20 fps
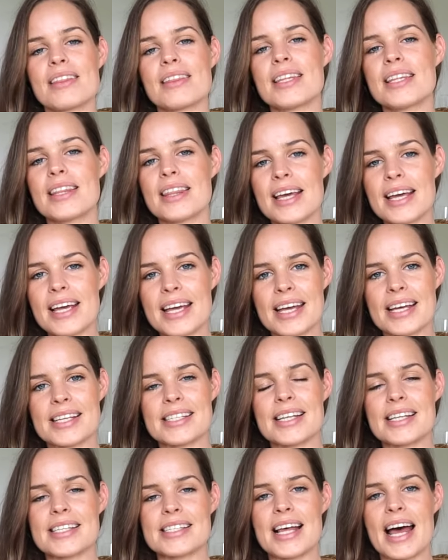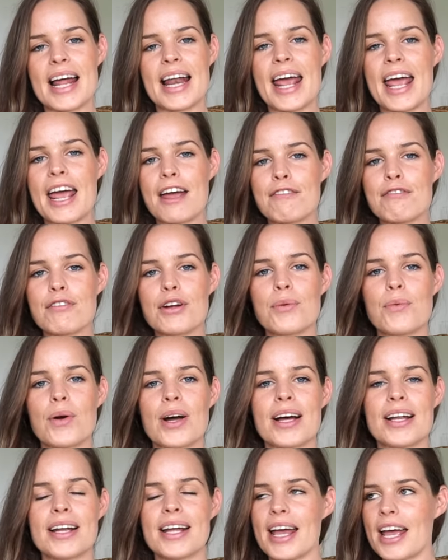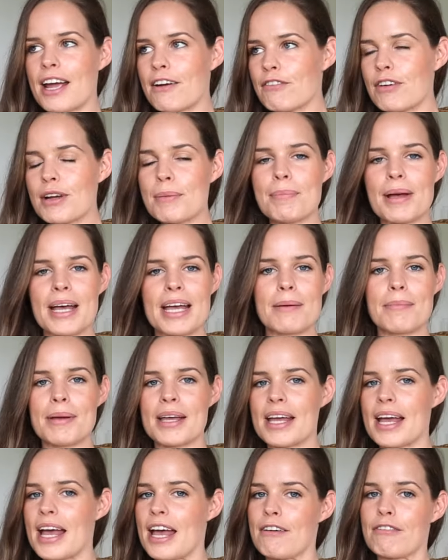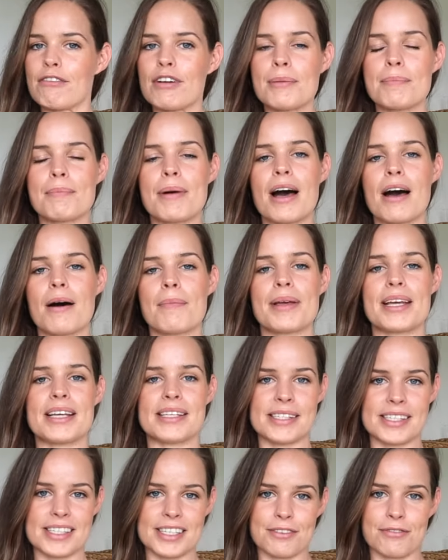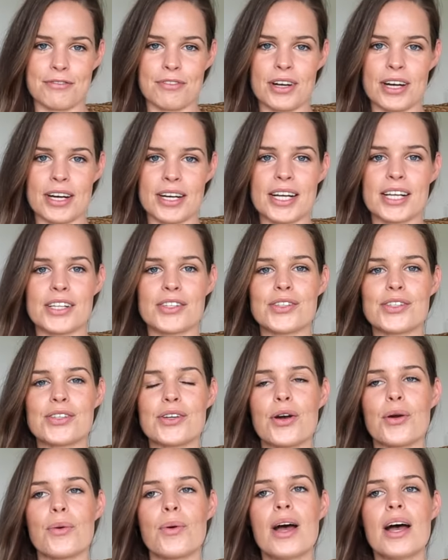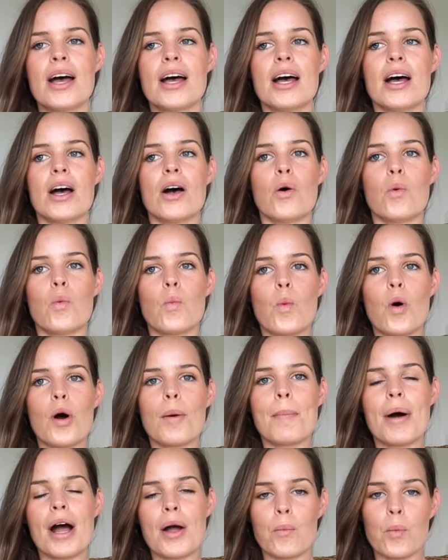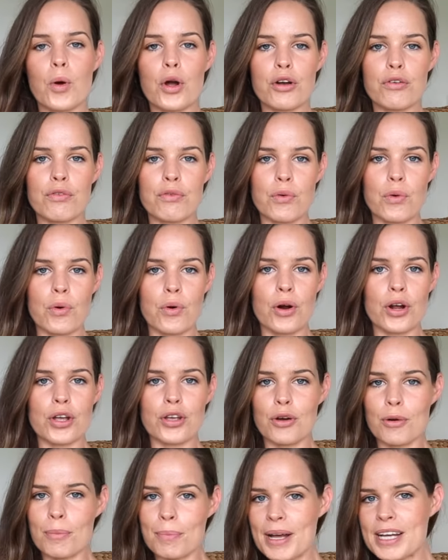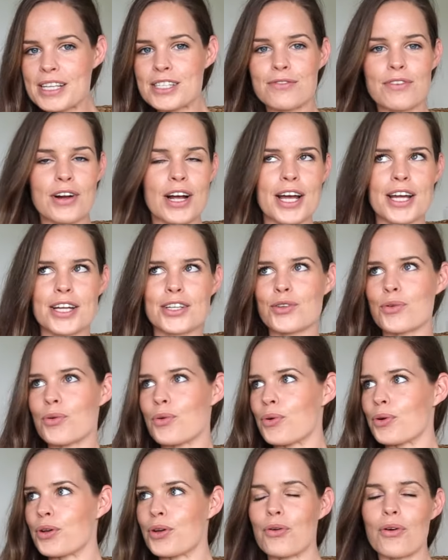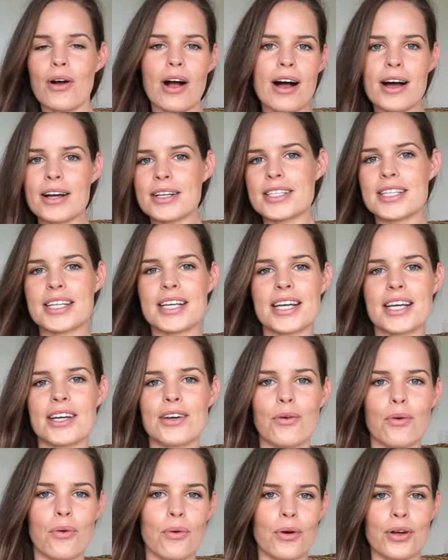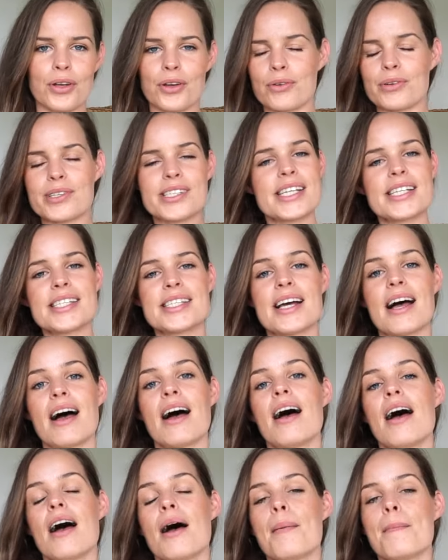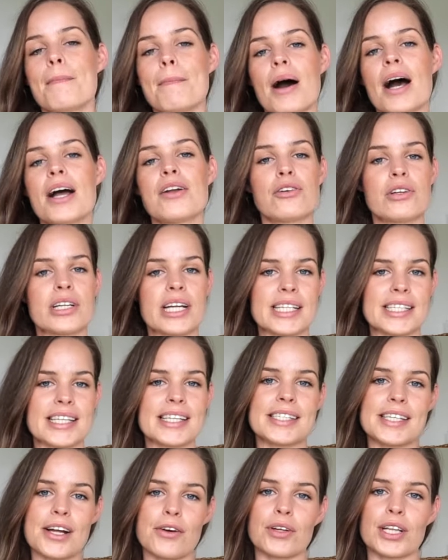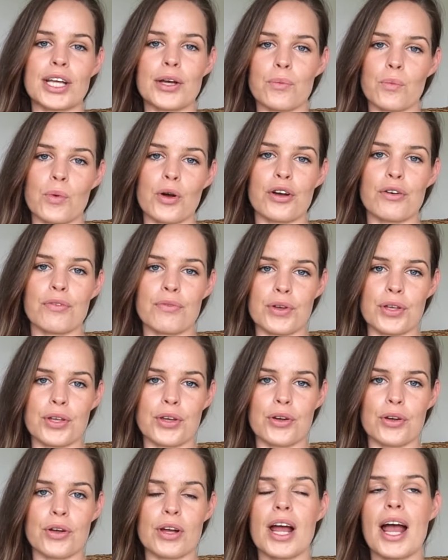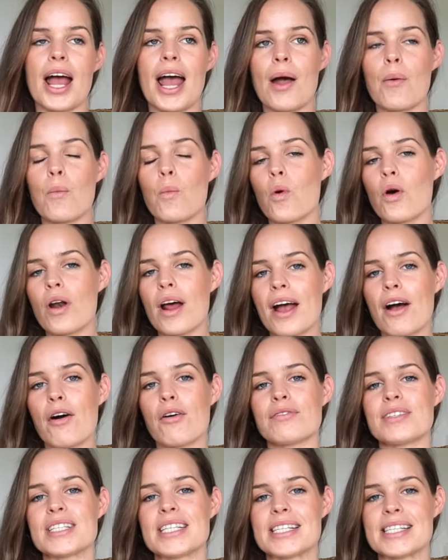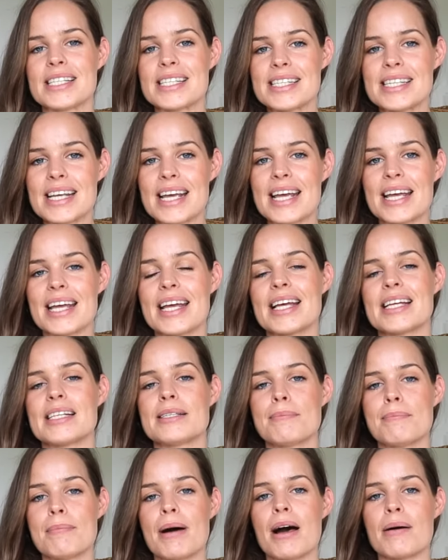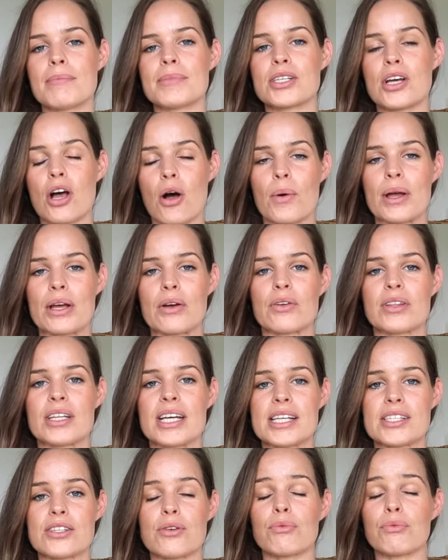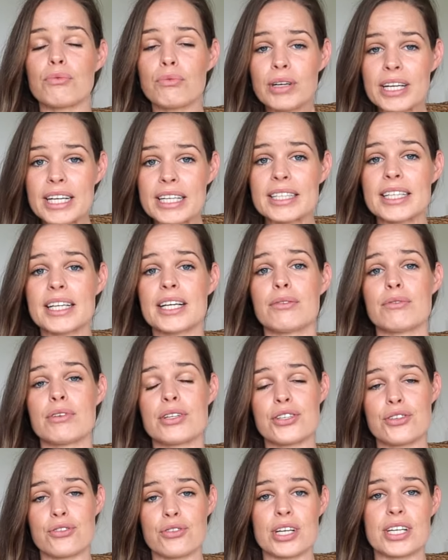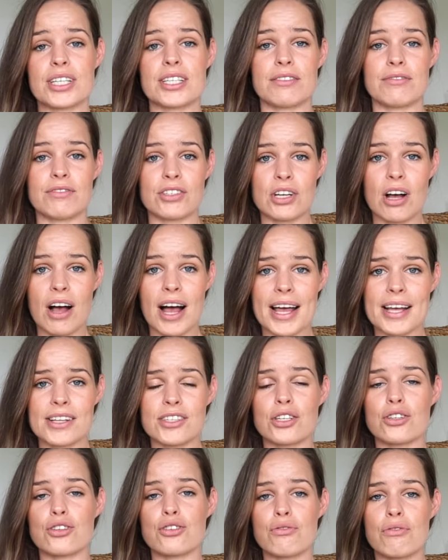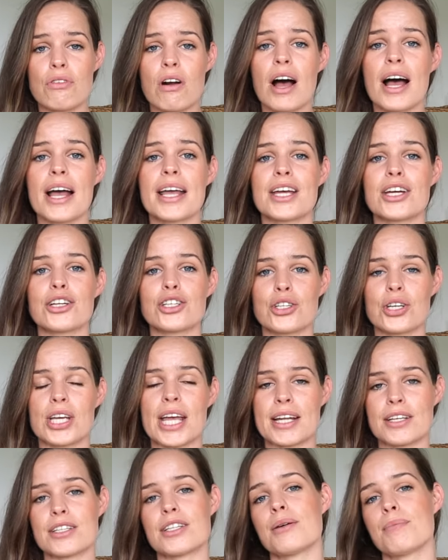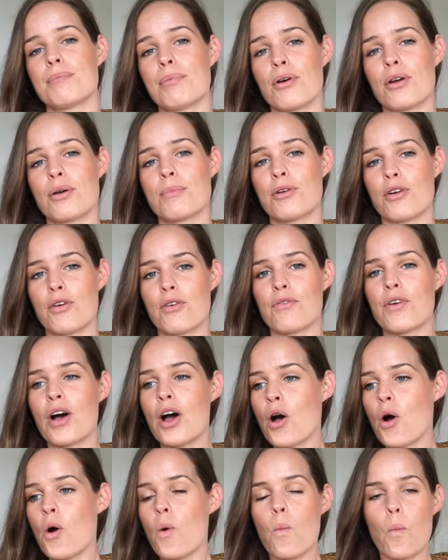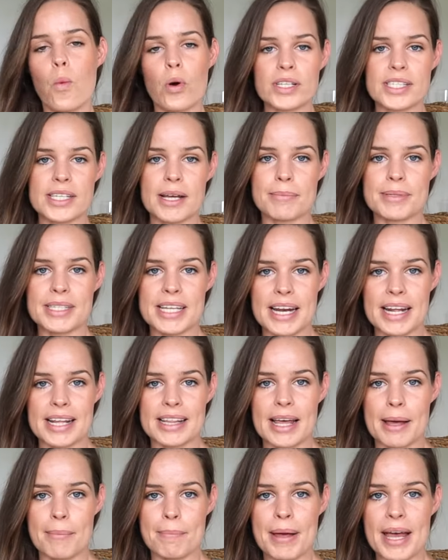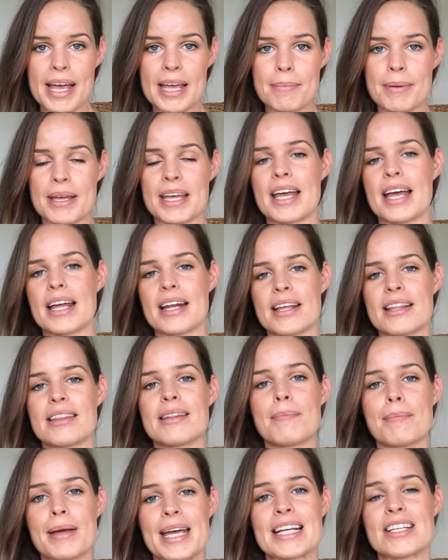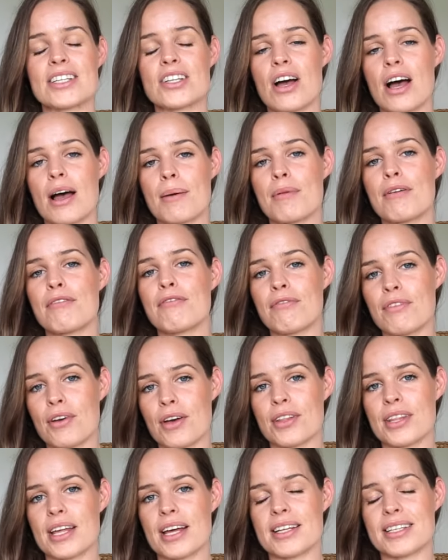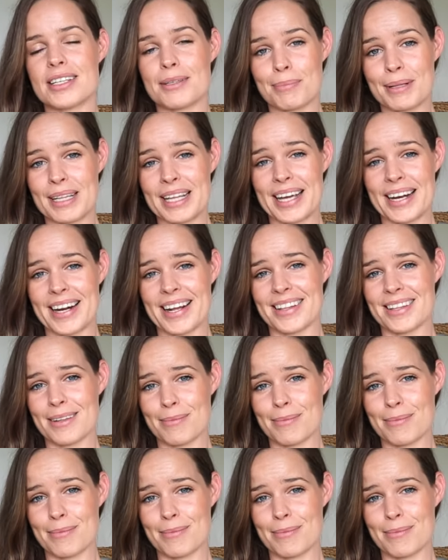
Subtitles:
The thing is that everyone, every baby, every mom is different. And so what might work for your best friend or your auntie or your sister might not necessarily work for you. And what I often see is mums going on these really restrictive diets, trying to get to the bottom of what's upsetting their baby, and in the meantime, further depleting